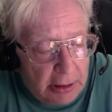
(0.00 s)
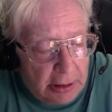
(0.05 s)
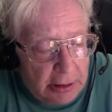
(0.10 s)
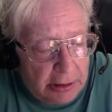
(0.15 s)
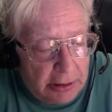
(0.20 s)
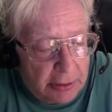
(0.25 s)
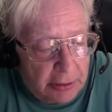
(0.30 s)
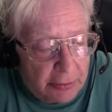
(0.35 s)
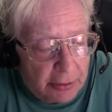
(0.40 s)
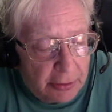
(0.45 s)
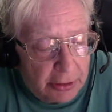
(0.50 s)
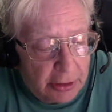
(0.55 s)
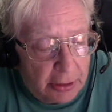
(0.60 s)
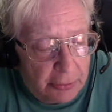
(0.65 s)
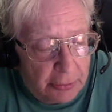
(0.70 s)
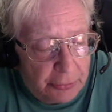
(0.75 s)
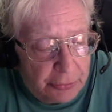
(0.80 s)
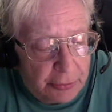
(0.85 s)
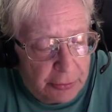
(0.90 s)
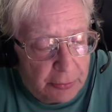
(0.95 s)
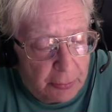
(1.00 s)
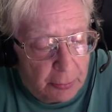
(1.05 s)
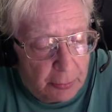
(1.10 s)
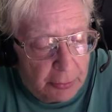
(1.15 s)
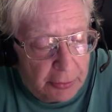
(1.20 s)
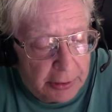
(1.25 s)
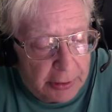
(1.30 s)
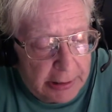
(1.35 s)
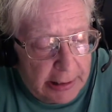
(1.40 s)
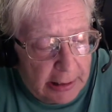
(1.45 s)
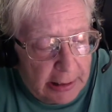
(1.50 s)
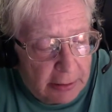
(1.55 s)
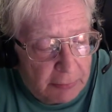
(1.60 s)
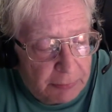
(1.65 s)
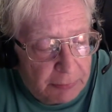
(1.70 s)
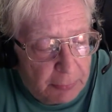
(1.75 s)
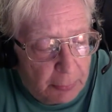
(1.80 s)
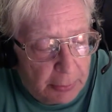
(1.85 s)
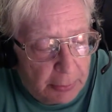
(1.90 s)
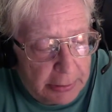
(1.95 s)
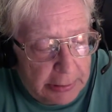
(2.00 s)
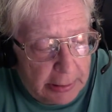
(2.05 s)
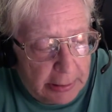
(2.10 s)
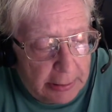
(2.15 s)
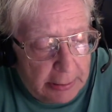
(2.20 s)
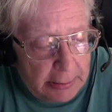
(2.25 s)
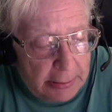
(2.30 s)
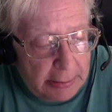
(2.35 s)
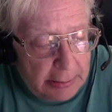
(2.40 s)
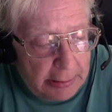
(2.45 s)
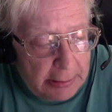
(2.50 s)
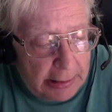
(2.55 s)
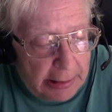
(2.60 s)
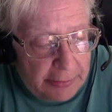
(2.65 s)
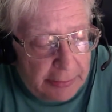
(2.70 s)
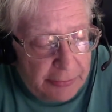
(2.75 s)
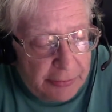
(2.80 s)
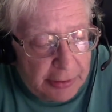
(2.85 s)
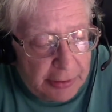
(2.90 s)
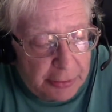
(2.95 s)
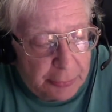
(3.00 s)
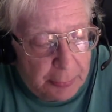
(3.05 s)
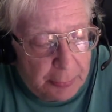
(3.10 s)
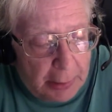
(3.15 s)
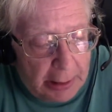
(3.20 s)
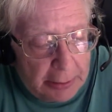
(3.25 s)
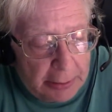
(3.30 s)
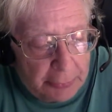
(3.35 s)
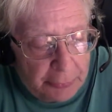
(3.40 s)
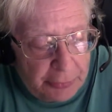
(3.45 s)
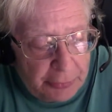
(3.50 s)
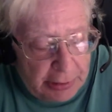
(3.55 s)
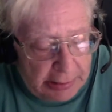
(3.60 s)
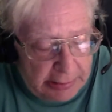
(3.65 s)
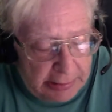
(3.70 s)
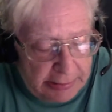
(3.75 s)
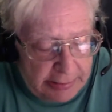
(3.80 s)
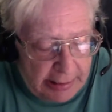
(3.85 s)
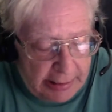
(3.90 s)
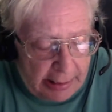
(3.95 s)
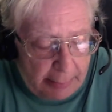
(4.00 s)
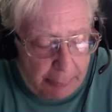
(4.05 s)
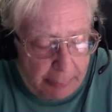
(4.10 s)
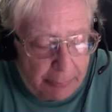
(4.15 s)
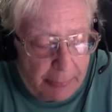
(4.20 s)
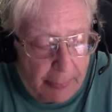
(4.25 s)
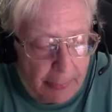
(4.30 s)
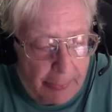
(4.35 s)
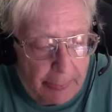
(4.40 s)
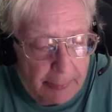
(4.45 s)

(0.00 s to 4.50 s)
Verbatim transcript: near the coast of Northern California at six miles in depth.